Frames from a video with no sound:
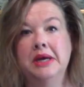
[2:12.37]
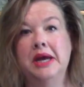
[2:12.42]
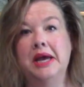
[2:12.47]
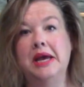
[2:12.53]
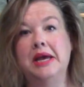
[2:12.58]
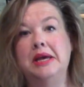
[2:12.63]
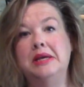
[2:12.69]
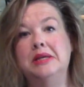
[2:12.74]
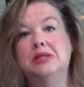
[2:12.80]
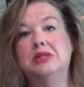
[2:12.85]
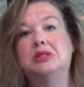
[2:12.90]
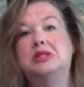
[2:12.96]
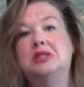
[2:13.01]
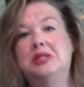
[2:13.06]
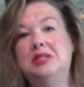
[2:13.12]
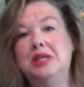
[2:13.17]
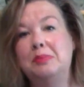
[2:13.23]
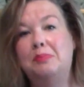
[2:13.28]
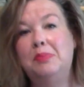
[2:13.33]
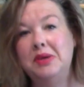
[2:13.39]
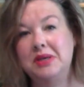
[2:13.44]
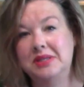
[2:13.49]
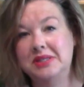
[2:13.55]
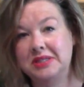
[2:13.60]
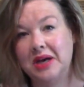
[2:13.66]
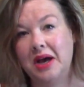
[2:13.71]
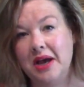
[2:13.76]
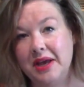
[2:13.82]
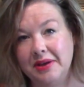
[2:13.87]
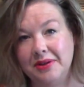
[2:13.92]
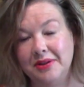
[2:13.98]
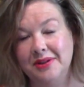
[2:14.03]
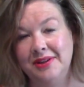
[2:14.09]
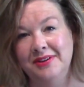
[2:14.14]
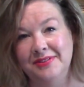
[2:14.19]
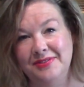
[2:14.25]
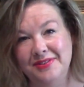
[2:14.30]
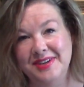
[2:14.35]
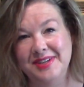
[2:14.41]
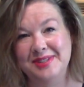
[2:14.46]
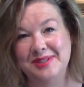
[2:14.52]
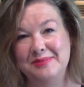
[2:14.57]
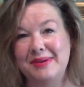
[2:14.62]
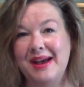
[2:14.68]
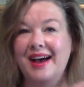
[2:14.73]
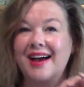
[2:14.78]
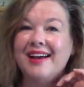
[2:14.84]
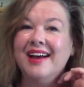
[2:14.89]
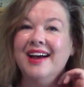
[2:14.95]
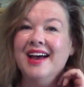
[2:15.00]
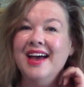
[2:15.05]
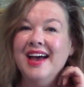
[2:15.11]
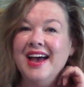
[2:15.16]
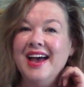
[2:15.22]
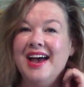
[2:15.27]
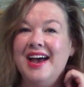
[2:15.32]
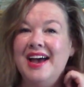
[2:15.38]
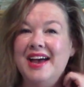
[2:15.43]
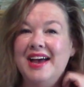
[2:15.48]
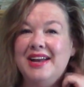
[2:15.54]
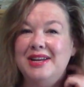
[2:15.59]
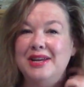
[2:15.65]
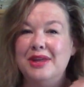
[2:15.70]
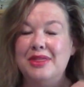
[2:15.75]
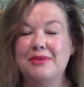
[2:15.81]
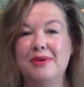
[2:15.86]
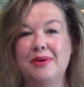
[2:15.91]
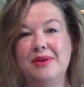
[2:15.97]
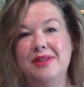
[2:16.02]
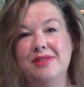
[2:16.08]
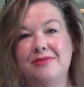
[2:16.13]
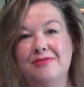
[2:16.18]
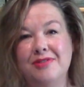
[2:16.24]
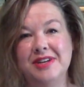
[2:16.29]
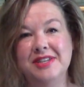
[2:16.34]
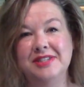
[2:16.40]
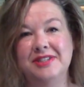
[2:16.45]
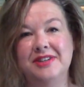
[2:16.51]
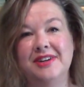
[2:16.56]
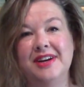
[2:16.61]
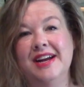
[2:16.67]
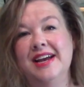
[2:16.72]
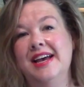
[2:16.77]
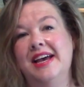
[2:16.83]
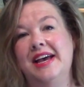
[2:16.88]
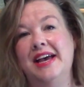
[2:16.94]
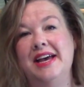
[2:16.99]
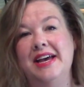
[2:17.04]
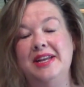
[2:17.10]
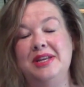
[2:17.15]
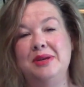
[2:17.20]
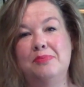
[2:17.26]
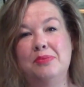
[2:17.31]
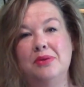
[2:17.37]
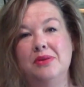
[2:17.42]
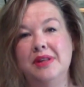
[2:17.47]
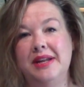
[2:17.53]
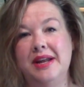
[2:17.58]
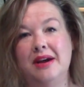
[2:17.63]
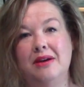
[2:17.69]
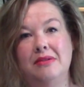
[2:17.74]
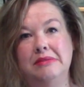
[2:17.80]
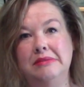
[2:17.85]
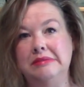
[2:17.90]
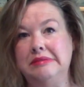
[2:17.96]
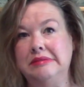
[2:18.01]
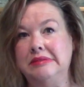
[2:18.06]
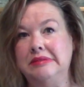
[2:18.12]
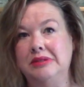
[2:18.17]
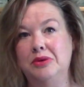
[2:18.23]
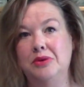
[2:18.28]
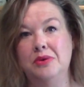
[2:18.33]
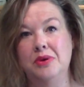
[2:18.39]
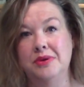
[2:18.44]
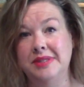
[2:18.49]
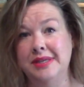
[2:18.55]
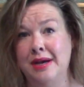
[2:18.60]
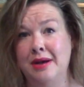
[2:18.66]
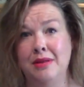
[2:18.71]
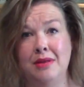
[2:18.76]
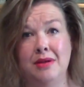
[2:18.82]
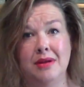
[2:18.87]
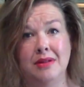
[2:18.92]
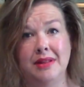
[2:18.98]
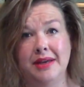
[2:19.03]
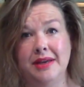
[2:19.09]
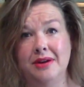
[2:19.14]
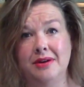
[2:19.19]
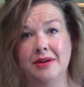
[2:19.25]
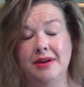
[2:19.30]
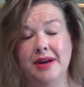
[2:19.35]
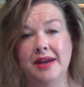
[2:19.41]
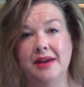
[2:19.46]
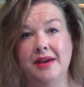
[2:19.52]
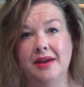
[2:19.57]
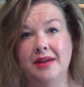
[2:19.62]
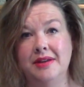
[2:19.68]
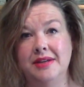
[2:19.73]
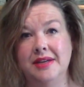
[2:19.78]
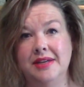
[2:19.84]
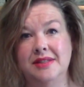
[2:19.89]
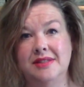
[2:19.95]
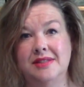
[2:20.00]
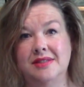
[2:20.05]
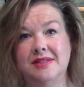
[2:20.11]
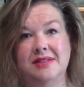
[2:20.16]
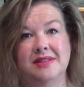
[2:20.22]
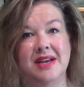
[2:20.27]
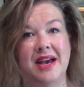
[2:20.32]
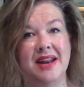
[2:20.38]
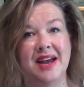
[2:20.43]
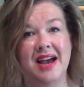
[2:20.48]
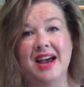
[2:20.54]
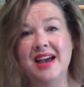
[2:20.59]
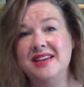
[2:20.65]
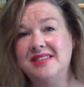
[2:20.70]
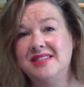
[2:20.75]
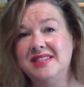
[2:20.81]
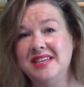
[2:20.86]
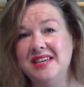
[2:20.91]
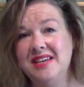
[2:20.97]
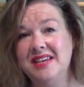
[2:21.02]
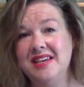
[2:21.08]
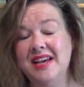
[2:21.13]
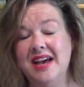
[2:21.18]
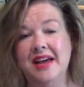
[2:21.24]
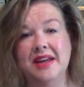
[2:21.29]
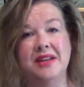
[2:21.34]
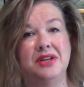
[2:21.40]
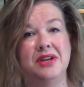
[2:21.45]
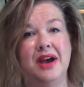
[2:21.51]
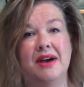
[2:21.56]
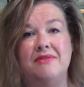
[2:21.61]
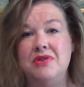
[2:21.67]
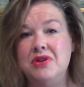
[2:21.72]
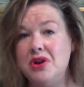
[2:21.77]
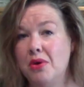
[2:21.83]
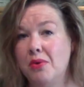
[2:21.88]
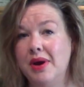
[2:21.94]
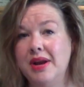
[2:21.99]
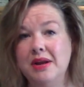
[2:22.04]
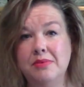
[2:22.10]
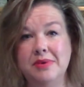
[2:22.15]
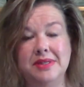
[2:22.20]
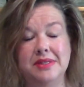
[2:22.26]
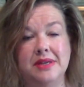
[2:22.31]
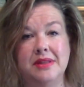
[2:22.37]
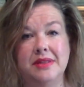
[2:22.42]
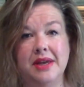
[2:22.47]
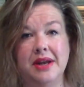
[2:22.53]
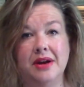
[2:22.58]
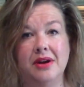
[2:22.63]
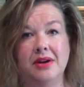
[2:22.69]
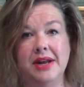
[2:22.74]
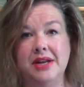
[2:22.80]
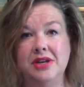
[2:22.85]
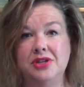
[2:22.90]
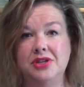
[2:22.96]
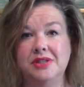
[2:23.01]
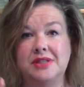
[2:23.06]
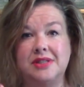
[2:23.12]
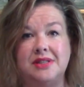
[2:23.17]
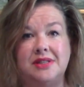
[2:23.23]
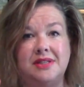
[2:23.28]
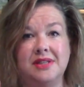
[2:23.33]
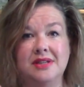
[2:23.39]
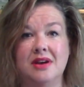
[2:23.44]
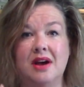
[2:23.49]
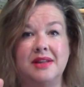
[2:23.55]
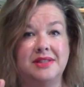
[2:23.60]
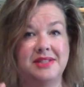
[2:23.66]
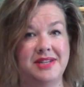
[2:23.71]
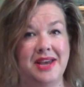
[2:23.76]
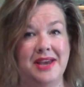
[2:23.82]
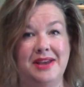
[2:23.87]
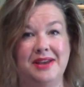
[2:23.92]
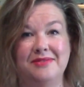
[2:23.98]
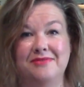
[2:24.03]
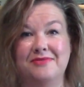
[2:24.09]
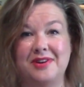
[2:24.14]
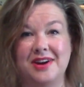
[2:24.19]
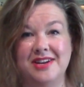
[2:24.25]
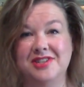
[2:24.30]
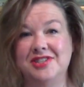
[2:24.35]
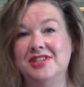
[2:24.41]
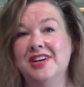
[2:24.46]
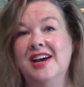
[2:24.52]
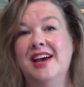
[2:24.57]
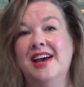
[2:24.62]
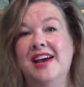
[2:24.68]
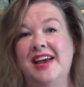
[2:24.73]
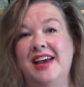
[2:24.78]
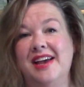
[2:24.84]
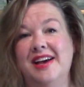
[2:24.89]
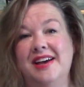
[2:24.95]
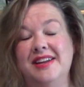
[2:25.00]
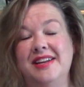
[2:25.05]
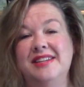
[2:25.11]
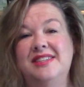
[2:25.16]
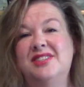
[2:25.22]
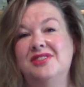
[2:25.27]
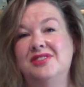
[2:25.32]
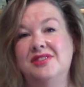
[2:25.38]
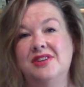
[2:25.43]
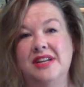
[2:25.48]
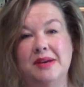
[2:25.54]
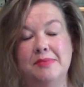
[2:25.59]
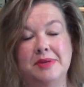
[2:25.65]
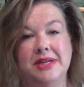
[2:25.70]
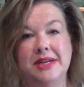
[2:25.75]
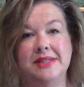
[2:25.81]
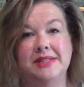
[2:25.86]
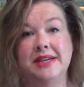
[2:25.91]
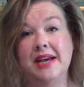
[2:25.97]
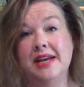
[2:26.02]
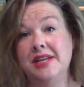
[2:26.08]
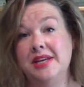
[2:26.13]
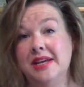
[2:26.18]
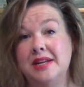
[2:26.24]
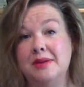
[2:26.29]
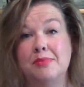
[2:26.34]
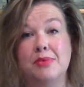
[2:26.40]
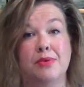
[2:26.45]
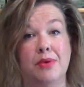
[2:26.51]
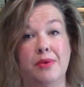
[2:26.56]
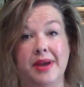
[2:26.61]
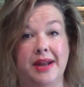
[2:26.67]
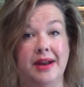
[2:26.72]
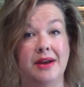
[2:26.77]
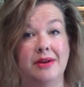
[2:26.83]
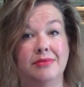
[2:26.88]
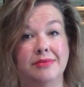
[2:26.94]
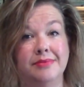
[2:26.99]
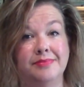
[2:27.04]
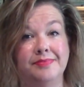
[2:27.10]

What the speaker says: a zippy style freezer bag, and you throw it in the freezer and you pull it out who knows how long later, and it's kind of icy and you have no idea what's in there, and it did not stay fresh, and it's just not appetizing, and you end up throwing it out,